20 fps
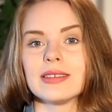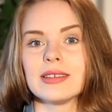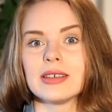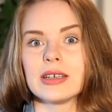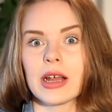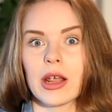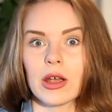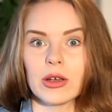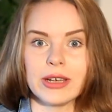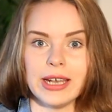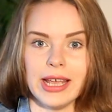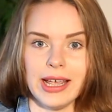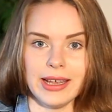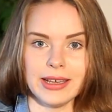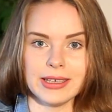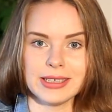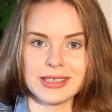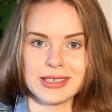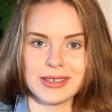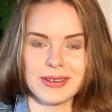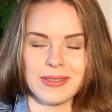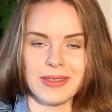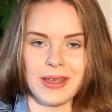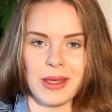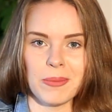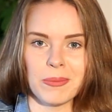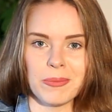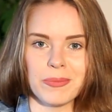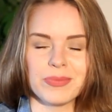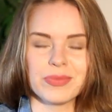recognize
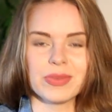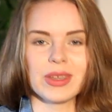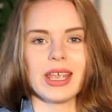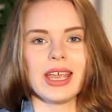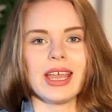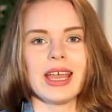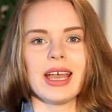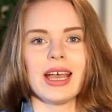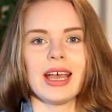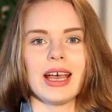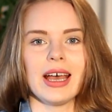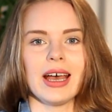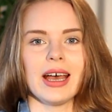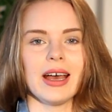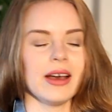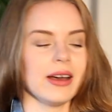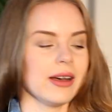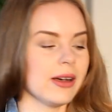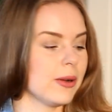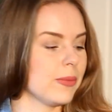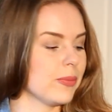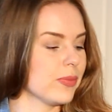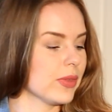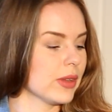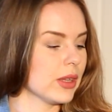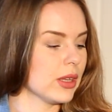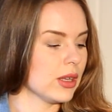them?